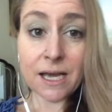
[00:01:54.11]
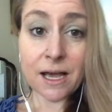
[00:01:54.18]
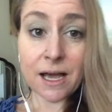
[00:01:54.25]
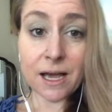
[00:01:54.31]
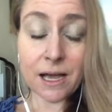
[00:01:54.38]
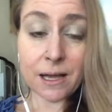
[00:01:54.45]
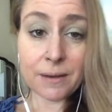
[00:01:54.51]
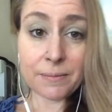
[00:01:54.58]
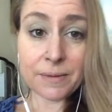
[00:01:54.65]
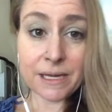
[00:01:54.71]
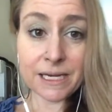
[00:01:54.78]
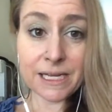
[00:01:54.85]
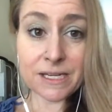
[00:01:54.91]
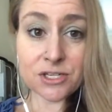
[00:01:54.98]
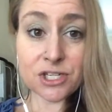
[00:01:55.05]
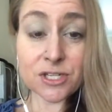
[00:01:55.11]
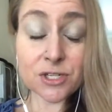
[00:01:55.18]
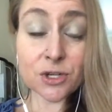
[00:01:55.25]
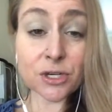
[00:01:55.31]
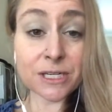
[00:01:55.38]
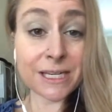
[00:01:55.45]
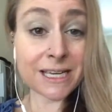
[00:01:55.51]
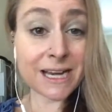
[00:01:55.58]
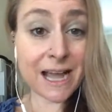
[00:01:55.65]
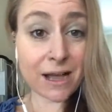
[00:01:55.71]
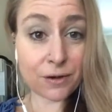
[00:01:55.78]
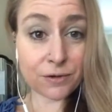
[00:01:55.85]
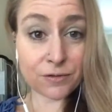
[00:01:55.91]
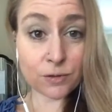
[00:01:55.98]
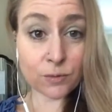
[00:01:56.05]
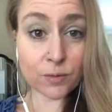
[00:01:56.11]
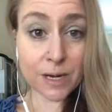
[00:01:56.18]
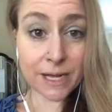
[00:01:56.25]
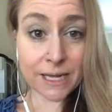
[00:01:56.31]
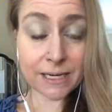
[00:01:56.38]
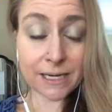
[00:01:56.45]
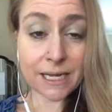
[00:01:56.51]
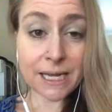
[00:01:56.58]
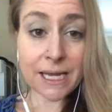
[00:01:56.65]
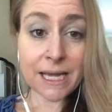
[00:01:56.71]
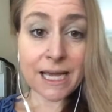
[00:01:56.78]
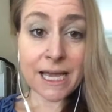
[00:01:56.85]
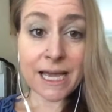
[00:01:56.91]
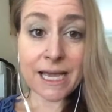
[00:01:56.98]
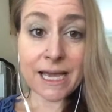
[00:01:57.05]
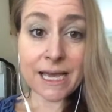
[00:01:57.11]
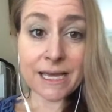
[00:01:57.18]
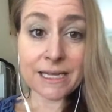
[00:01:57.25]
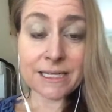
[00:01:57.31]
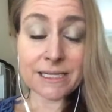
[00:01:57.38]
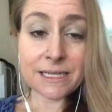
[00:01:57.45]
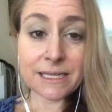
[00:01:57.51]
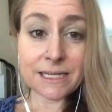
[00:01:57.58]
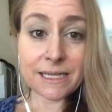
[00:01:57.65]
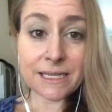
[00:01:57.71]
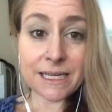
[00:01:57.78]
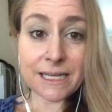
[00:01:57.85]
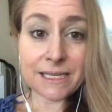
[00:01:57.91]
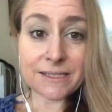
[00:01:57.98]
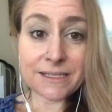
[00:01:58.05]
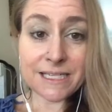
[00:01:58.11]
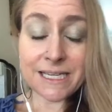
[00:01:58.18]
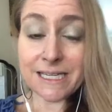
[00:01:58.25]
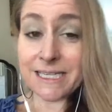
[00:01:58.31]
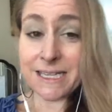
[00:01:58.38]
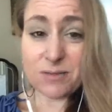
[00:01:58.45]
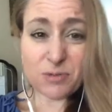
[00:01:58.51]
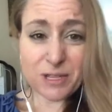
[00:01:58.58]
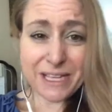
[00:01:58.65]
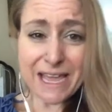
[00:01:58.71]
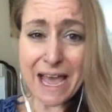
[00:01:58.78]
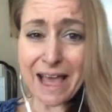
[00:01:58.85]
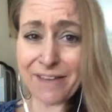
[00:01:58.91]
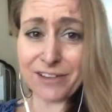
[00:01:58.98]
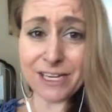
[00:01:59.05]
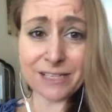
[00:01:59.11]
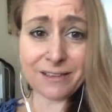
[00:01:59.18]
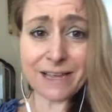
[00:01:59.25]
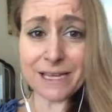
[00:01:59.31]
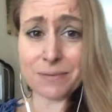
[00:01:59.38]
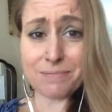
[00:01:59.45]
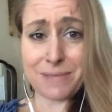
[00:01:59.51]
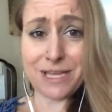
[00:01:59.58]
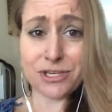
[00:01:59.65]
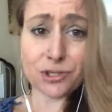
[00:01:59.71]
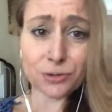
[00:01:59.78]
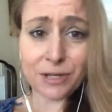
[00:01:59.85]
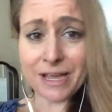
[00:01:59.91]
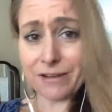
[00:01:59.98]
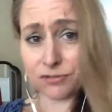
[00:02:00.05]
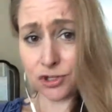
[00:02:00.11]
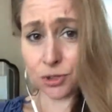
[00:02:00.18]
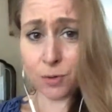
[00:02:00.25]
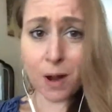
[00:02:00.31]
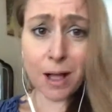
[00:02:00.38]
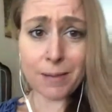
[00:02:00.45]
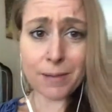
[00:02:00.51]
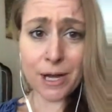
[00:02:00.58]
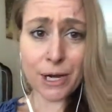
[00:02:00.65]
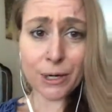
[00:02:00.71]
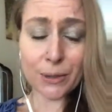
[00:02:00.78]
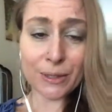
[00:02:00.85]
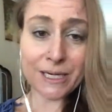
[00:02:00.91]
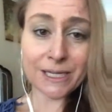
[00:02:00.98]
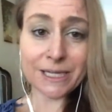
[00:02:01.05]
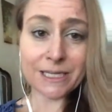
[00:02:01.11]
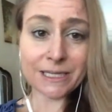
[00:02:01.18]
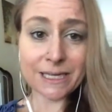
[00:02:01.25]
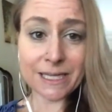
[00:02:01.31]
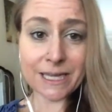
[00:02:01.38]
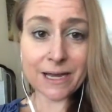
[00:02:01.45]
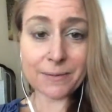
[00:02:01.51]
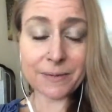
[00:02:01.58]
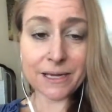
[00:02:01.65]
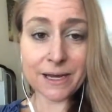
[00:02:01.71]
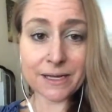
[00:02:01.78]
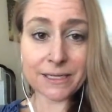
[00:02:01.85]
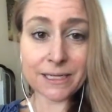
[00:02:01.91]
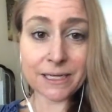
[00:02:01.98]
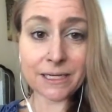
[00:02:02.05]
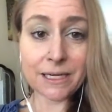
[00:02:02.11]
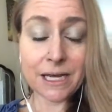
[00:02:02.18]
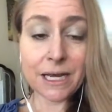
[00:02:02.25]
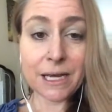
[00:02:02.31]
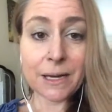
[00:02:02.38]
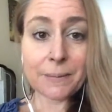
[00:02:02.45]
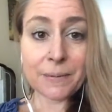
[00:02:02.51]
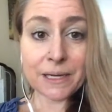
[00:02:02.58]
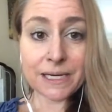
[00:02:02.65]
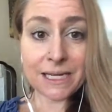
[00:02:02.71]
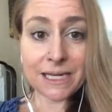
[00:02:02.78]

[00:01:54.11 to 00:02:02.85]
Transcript: And he just couldn't get out of the rut. And he didn't really have any like major life trauma or anything like that behind it, but